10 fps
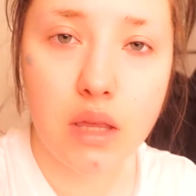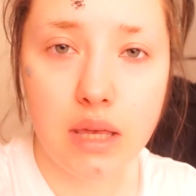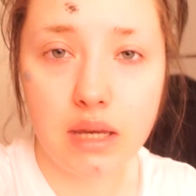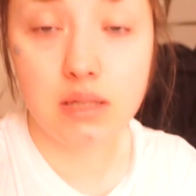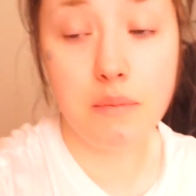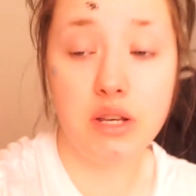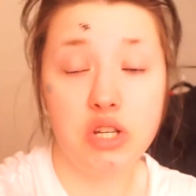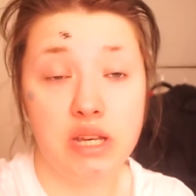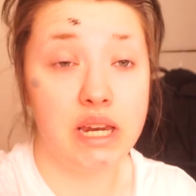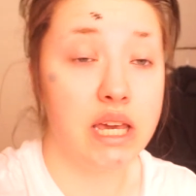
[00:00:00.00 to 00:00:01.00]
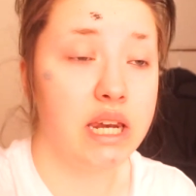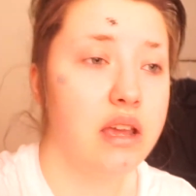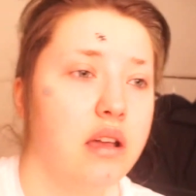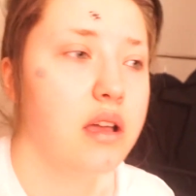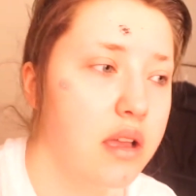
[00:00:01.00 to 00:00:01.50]
It is much needed
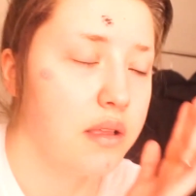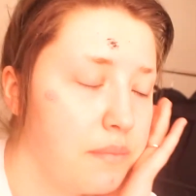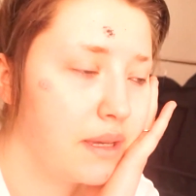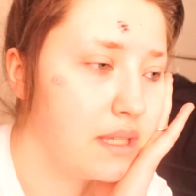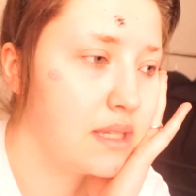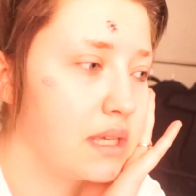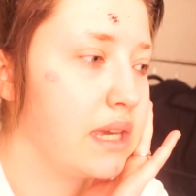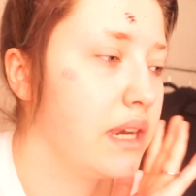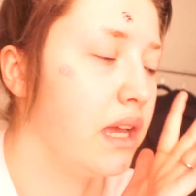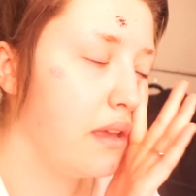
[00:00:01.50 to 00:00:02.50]
my skin